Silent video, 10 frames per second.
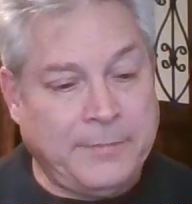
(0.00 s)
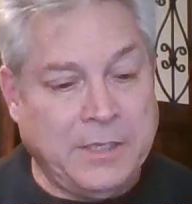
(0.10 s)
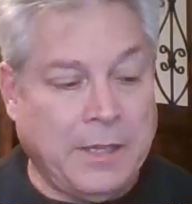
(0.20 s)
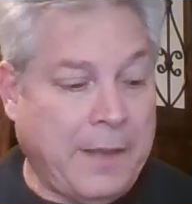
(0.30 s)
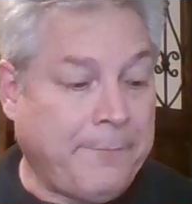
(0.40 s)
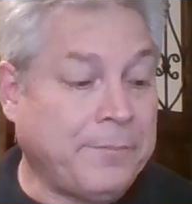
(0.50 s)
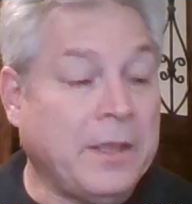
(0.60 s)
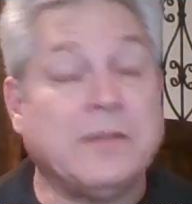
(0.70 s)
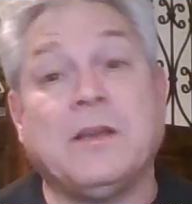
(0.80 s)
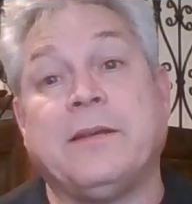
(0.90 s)
Okay.
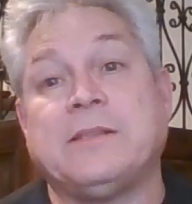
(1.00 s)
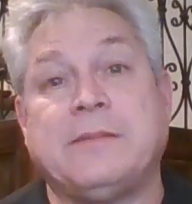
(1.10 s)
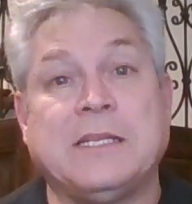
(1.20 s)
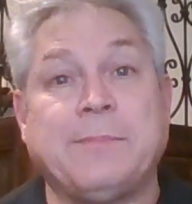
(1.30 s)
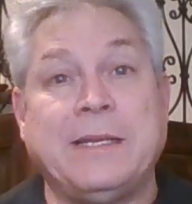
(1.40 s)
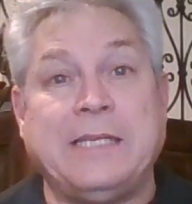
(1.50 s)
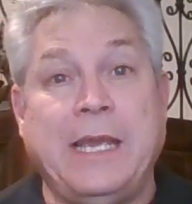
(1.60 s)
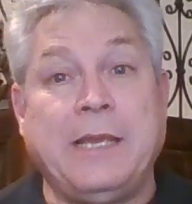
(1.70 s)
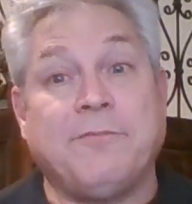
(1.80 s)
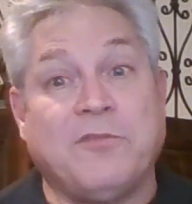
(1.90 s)
So, anyways, that's my
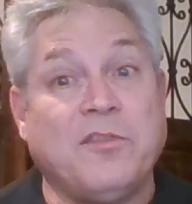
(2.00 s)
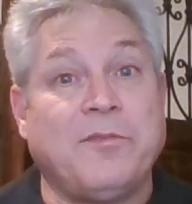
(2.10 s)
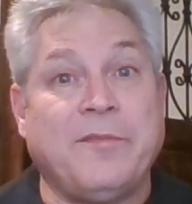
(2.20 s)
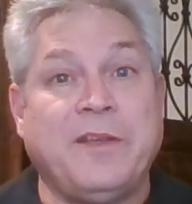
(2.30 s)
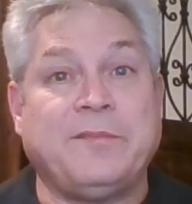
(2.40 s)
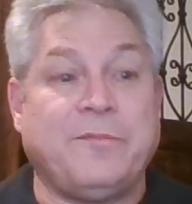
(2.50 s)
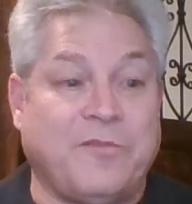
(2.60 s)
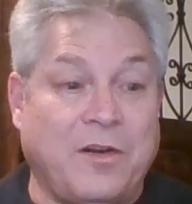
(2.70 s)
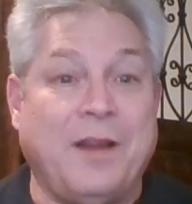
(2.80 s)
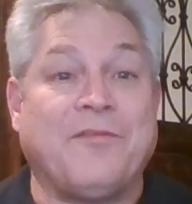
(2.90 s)
take for, informa-
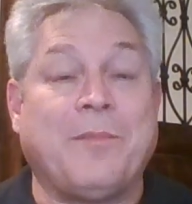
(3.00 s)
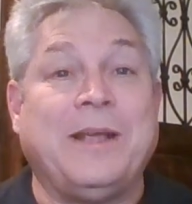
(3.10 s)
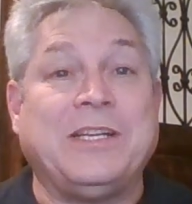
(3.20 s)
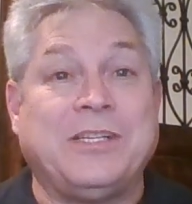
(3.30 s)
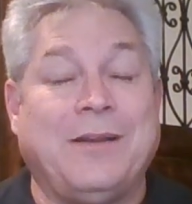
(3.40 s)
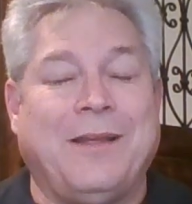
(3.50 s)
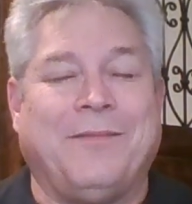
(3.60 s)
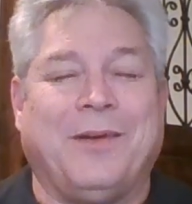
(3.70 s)
for information